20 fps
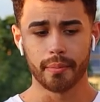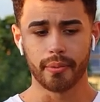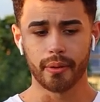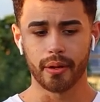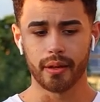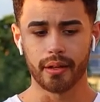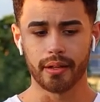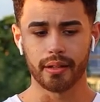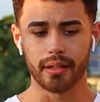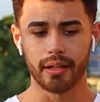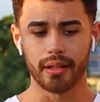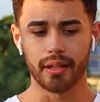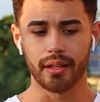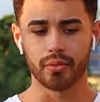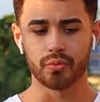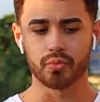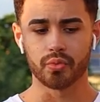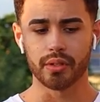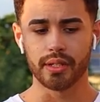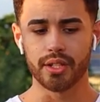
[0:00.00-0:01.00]
But
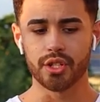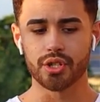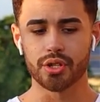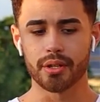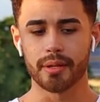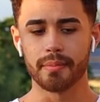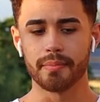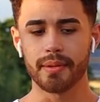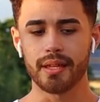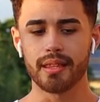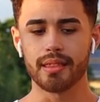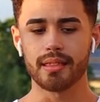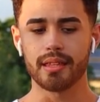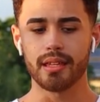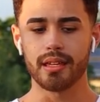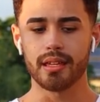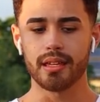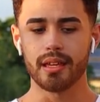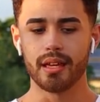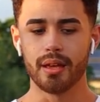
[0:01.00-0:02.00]
it really shouldn't be
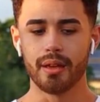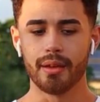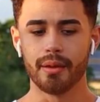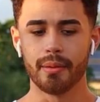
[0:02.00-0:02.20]
the